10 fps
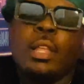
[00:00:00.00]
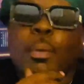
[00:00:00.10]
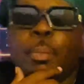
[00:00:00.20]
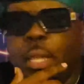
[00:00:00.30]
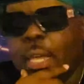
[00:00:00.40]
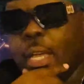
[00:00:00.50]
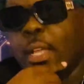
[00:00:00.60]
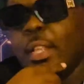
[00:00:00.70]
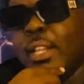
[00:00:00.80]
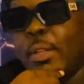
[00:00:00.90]
But
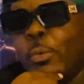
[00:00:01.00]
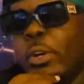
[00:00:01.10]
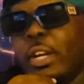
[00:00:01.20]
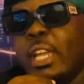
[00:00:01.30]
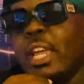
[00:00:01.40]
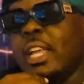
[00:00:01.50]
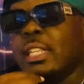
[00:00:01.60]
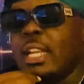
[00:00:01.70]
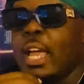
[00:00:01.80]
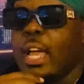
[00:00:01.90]
yeah, we're gonna get
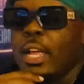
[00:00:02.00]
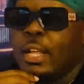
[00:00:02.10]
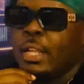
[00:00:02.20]
into that.